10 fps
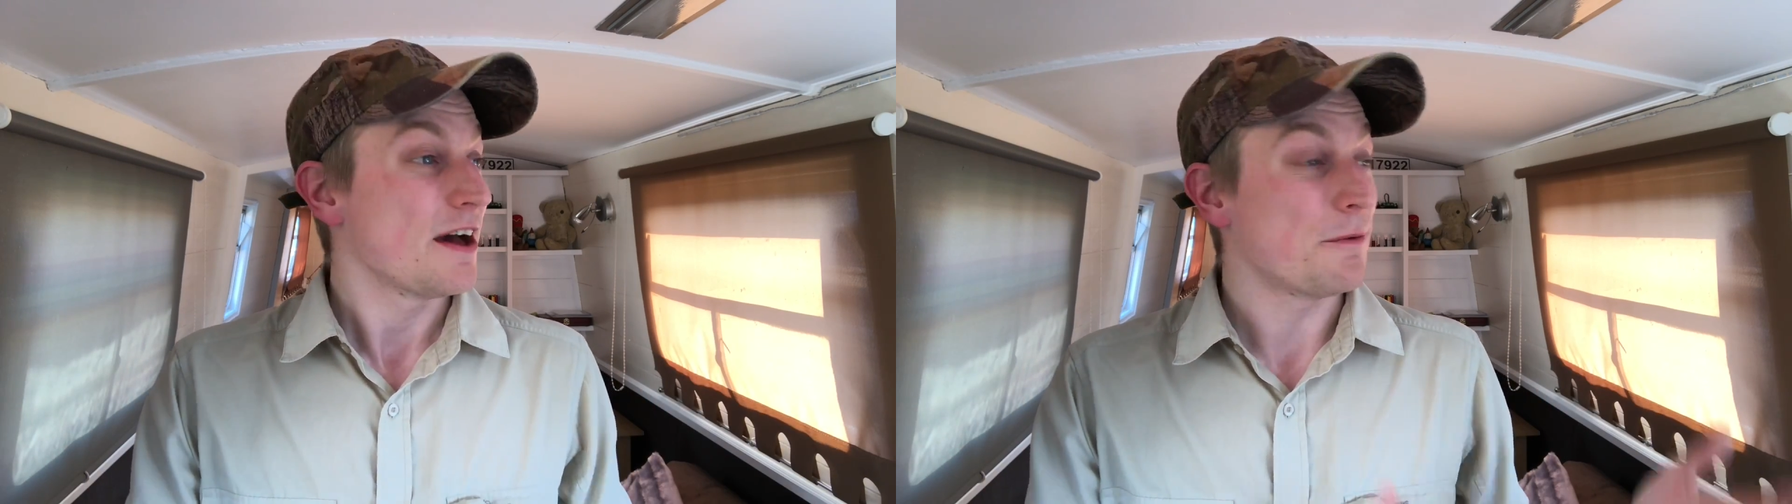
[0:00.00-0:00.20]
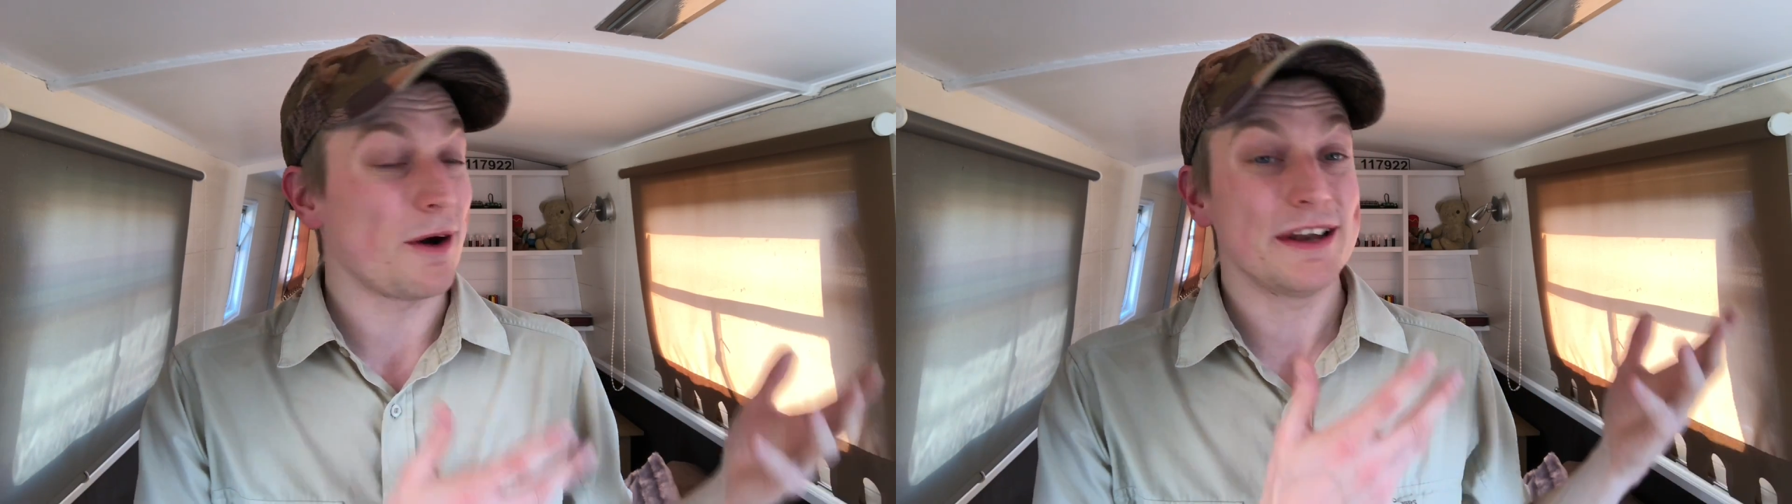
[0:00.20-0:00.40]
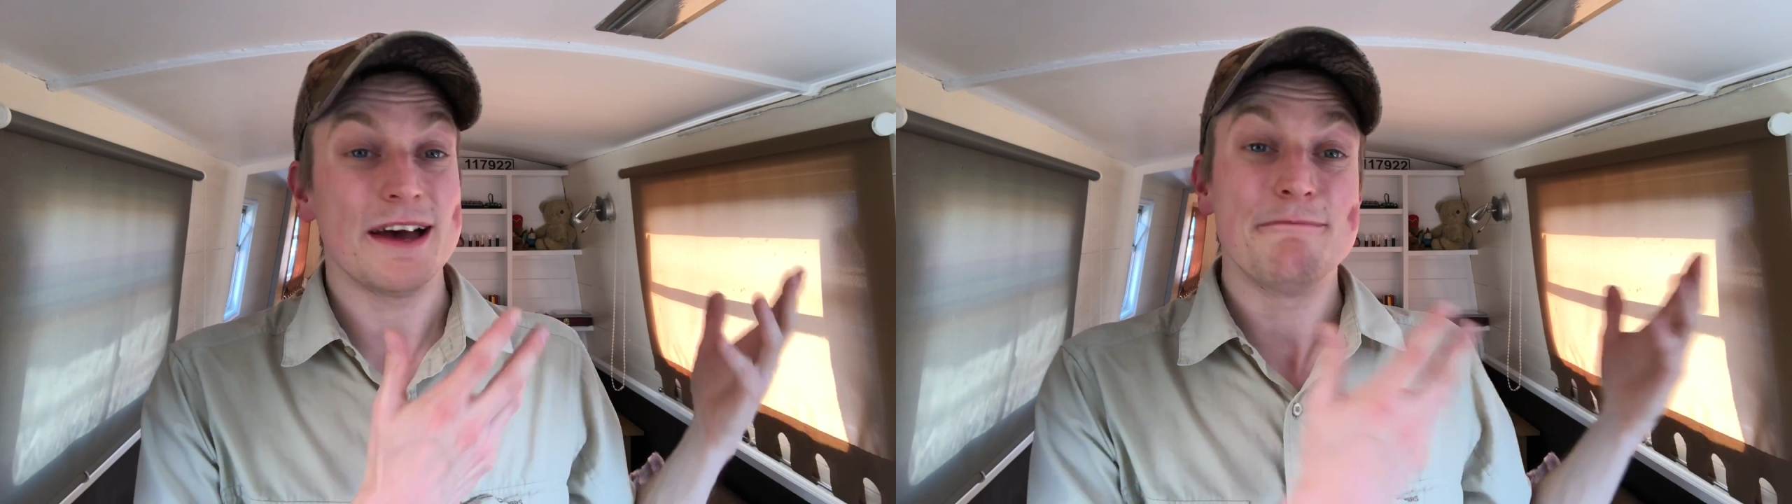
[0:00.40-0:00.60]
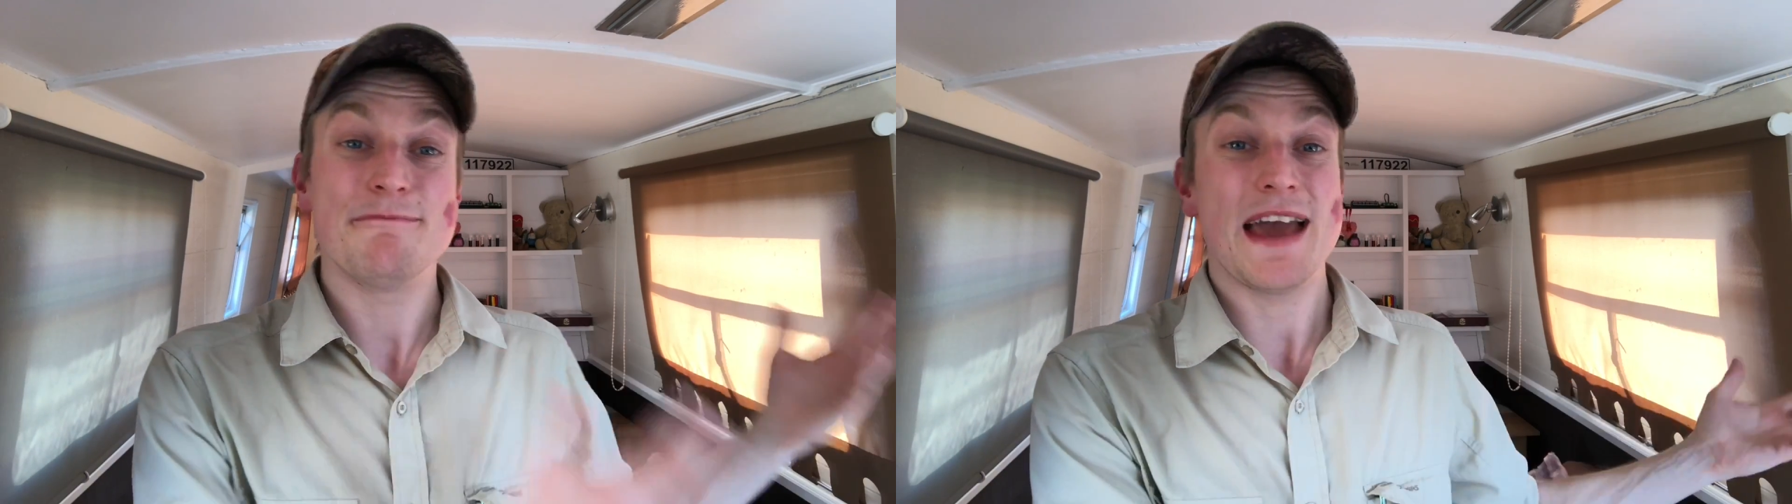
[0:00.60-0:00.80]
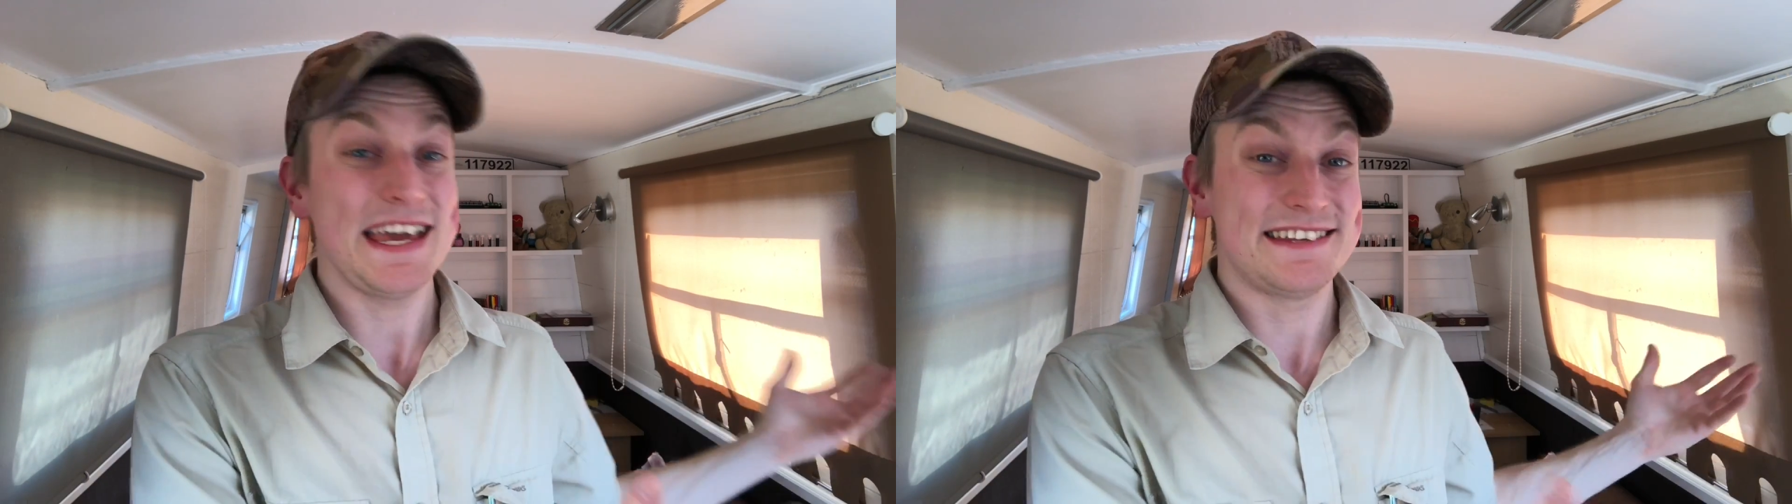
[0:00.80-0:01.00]
what an
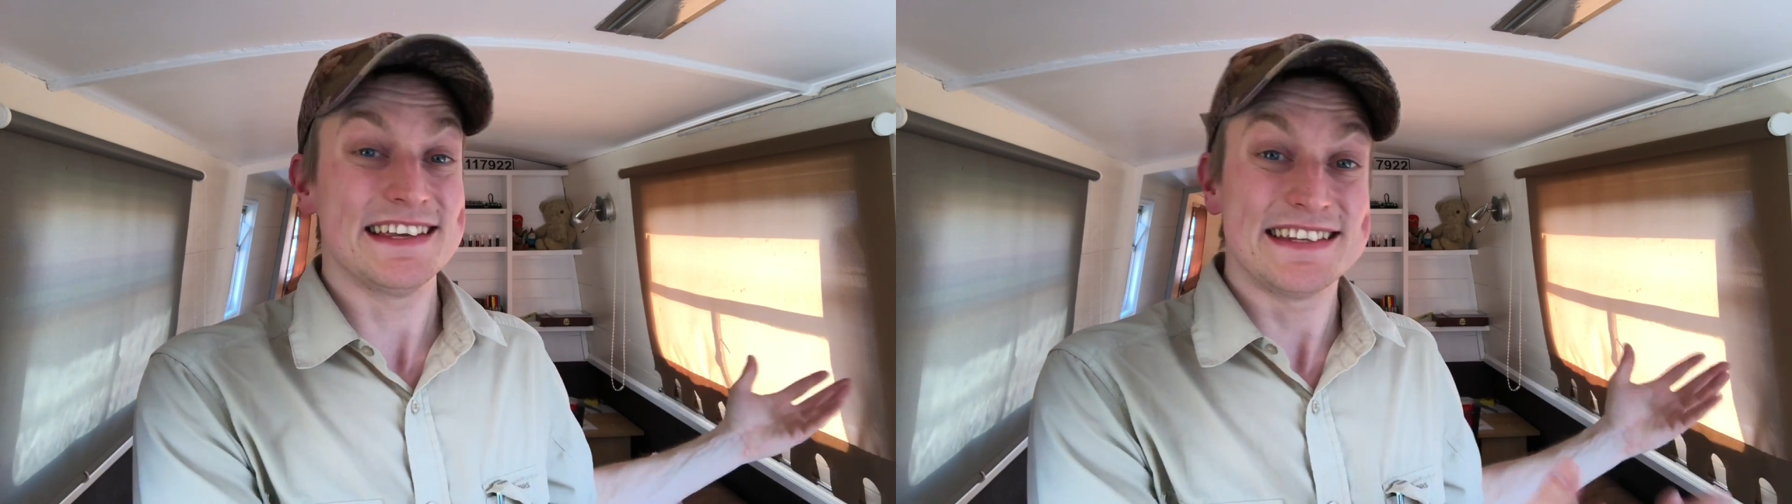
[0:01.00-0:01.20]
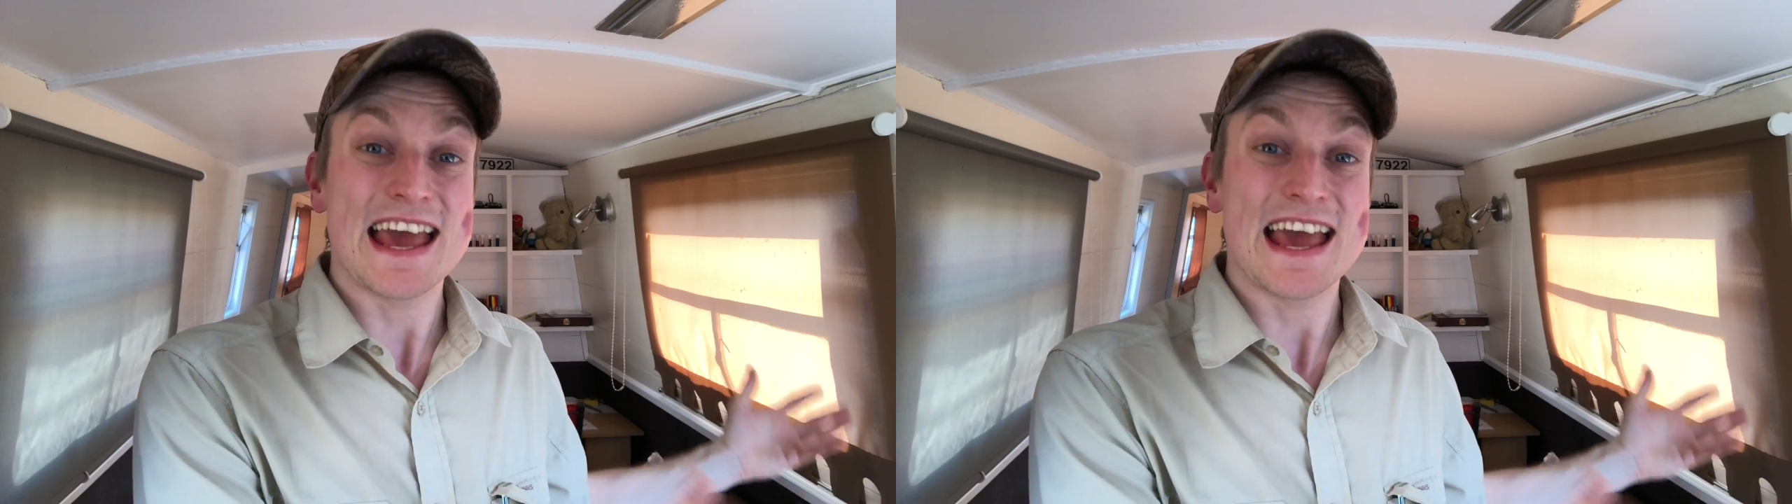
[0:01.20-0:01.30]
amazing